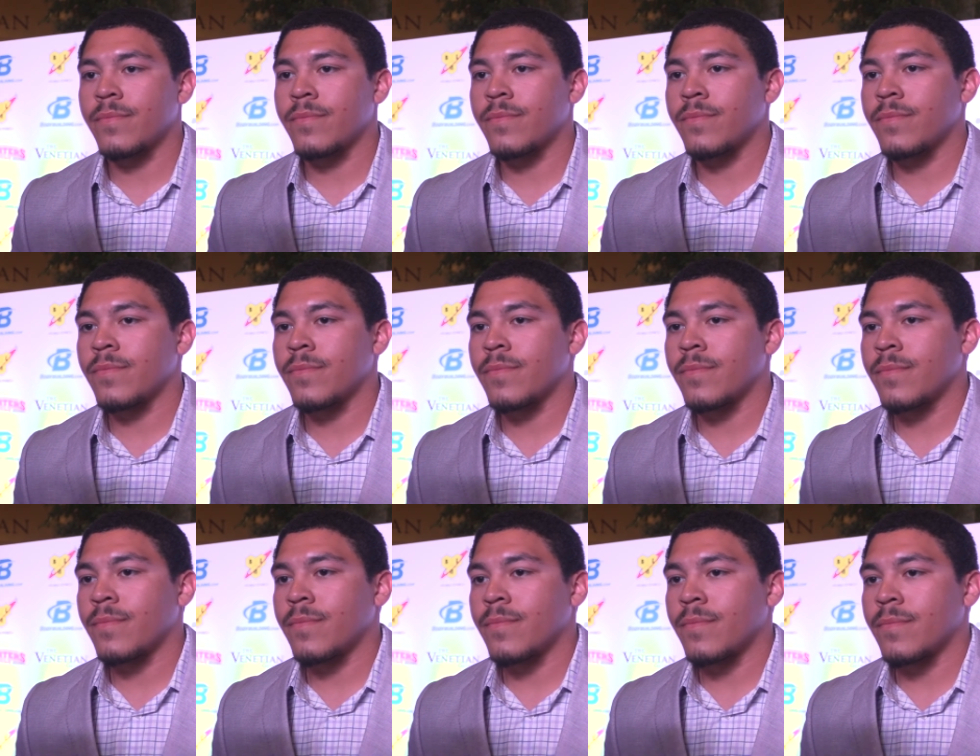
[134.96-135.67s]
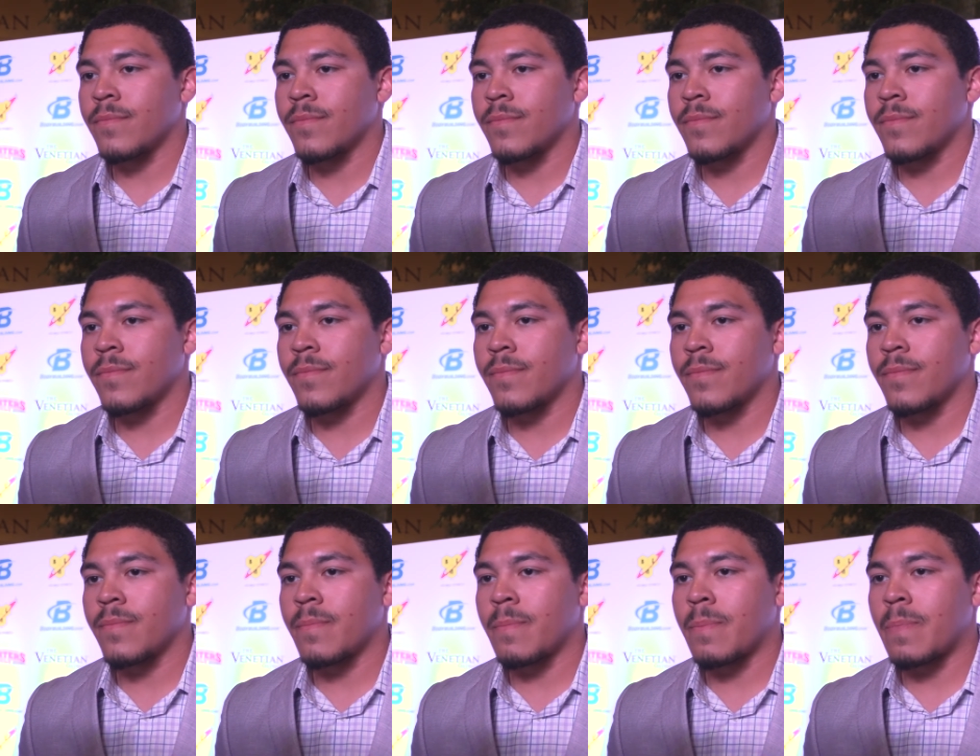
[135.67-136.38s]
backstage or do
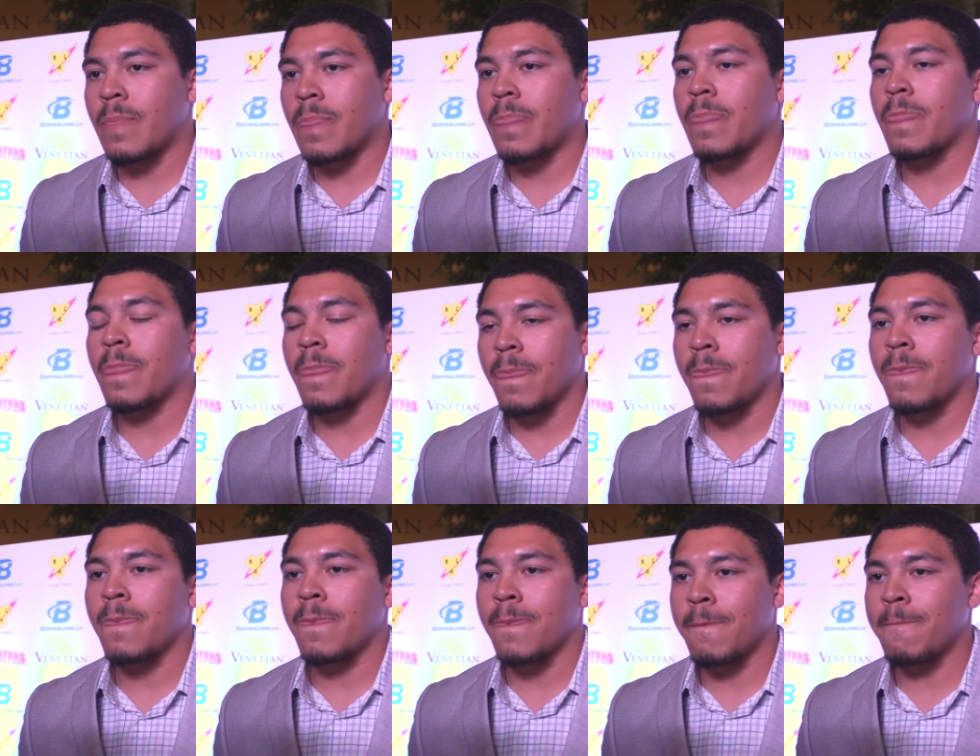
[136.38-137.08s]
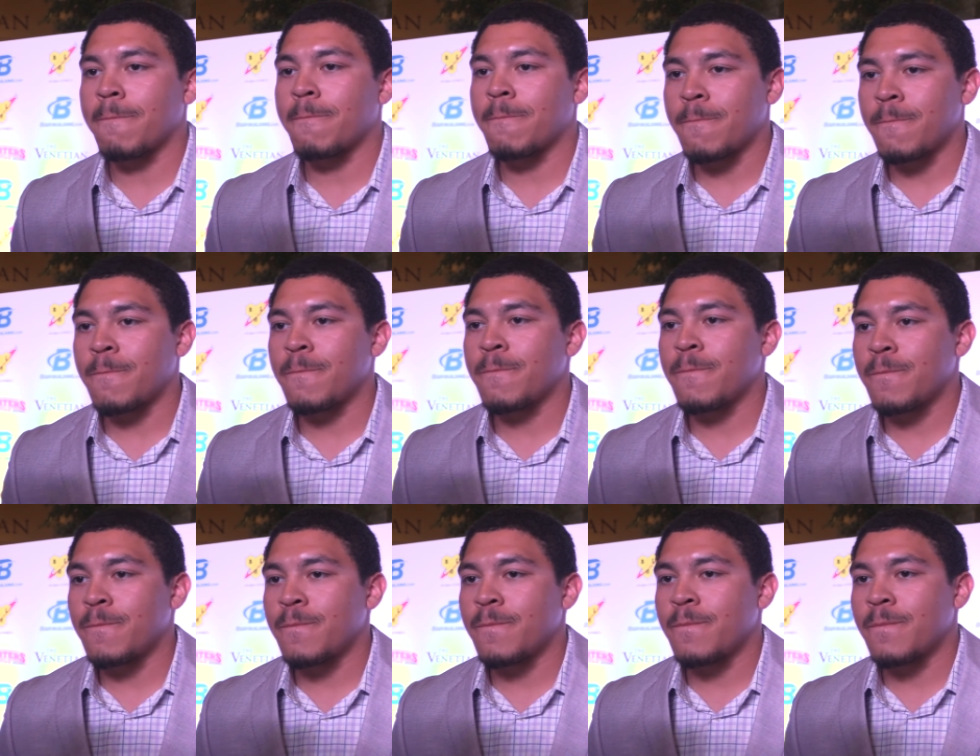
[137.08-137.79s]
anything with
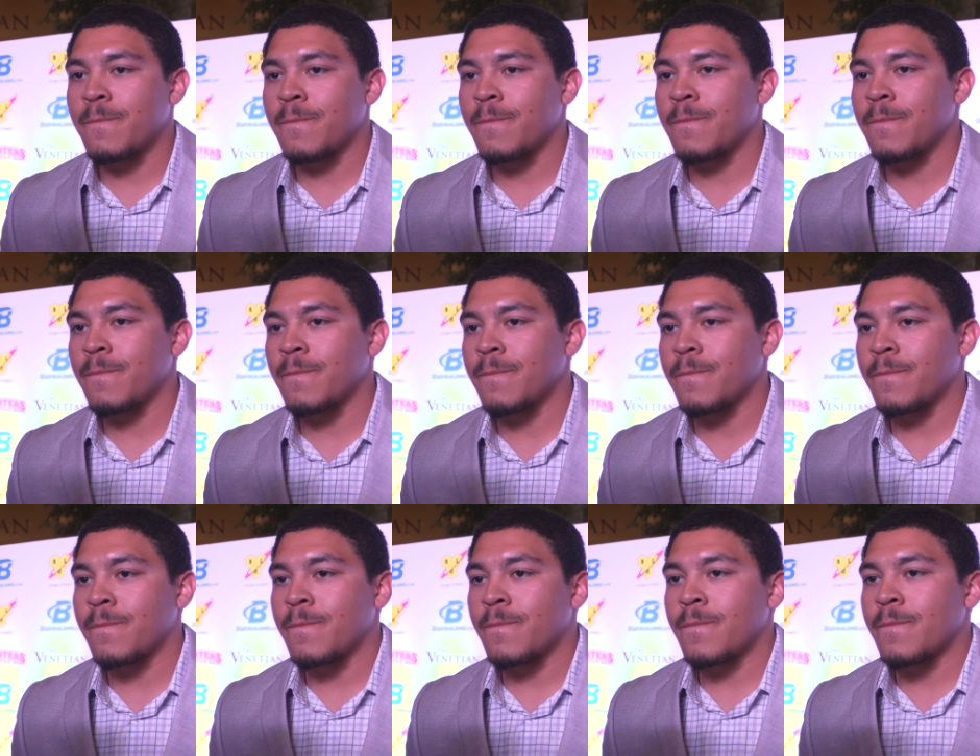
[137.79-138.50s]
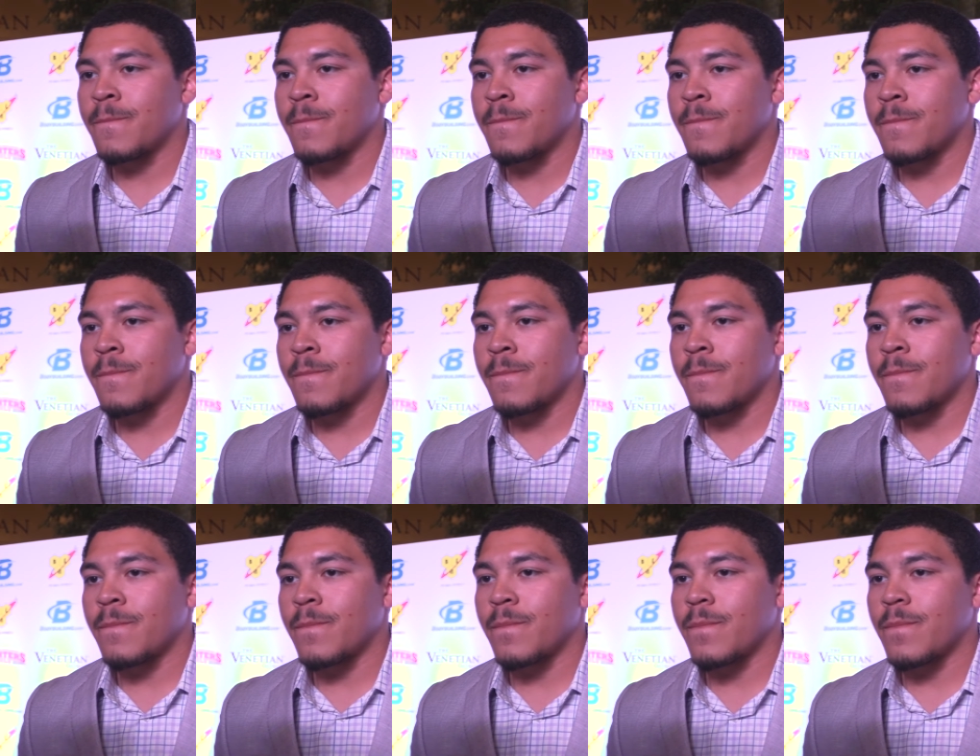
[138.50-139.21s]
since his career is so
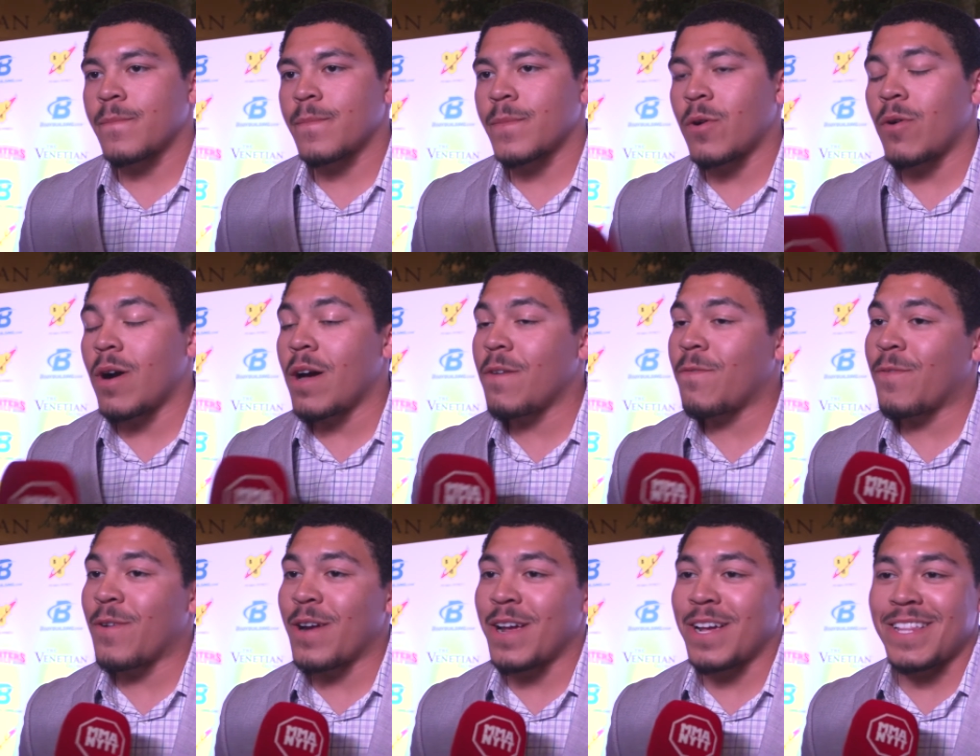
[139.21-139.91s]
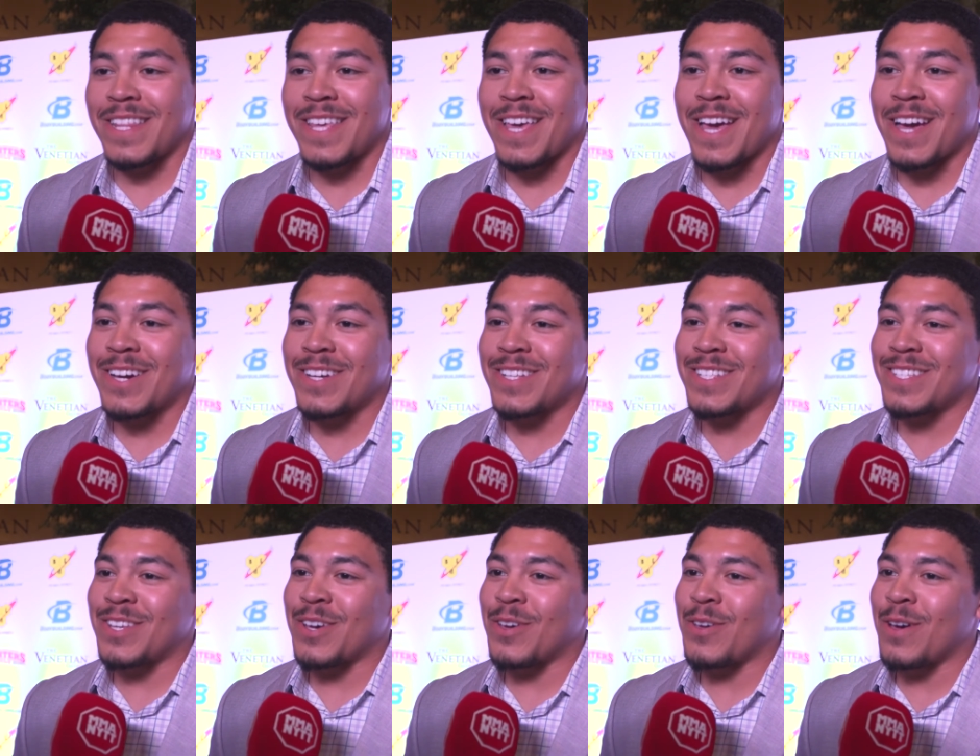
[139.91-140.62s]
large? Quite frankly, I
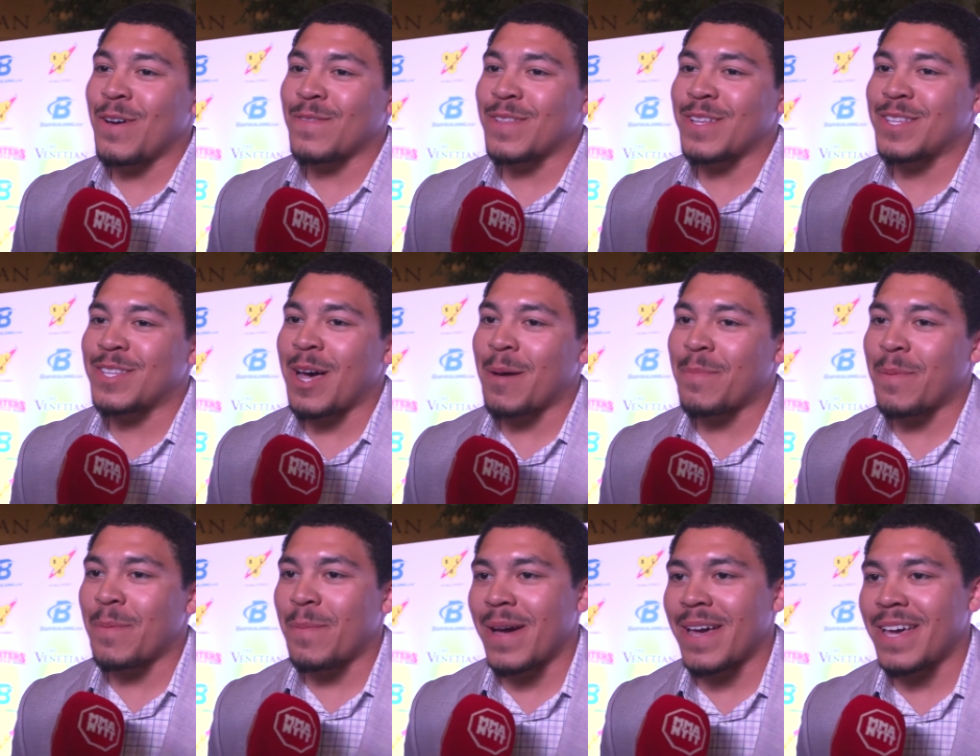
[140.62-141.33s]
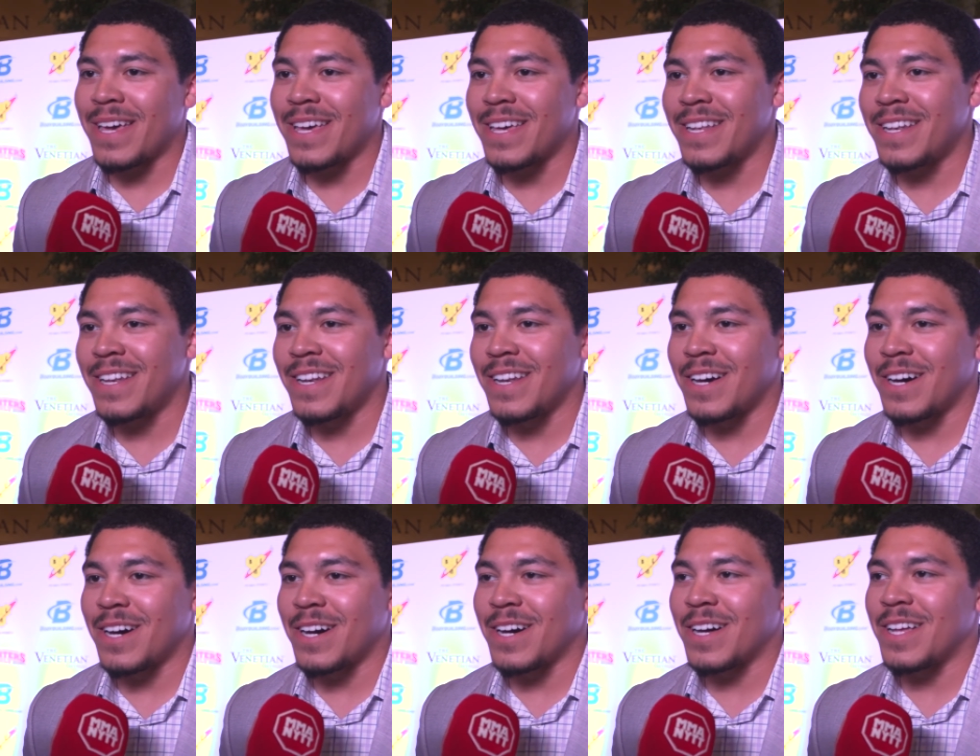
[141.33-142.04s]
couldn't tell you off the top of my head.
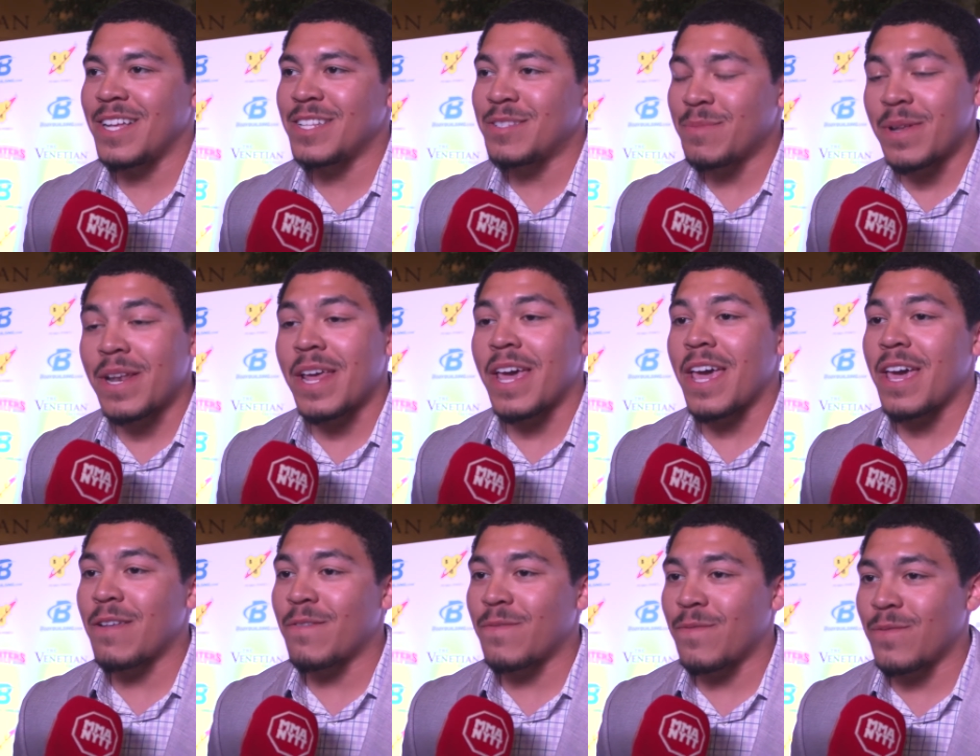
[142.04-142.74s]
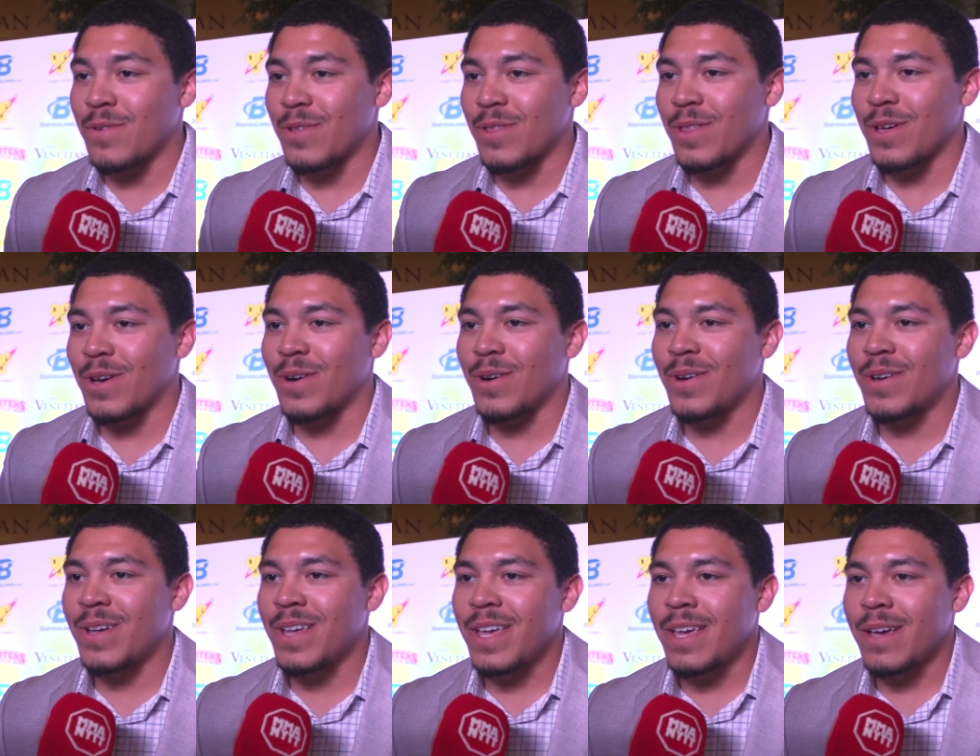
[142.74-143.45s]
Uh, it's been a handful, though.
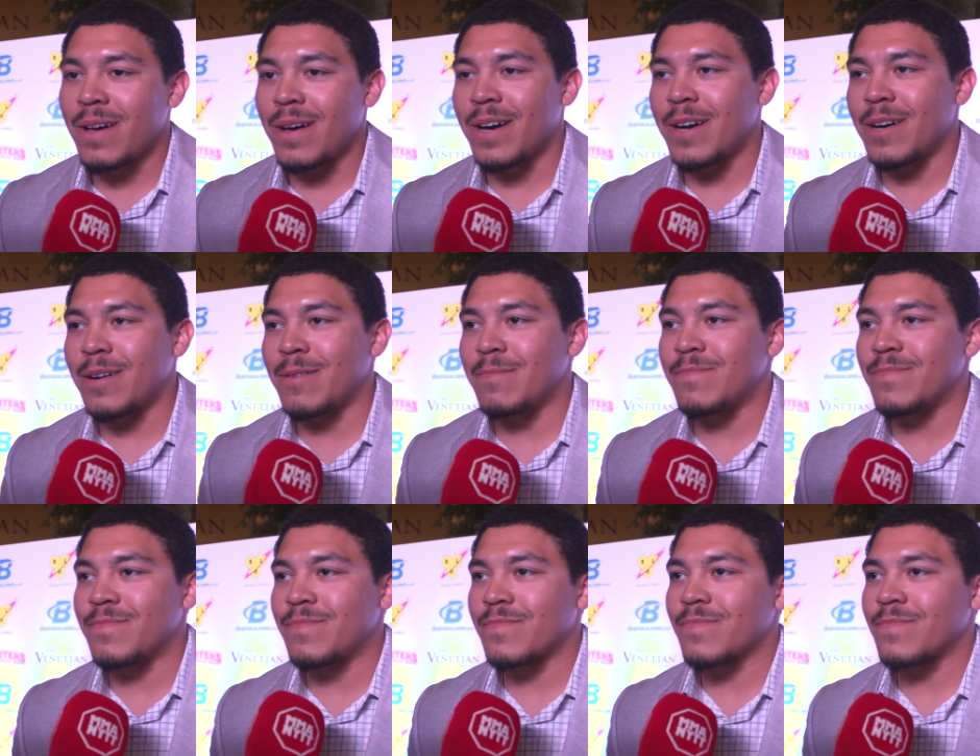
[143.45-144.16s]
Um,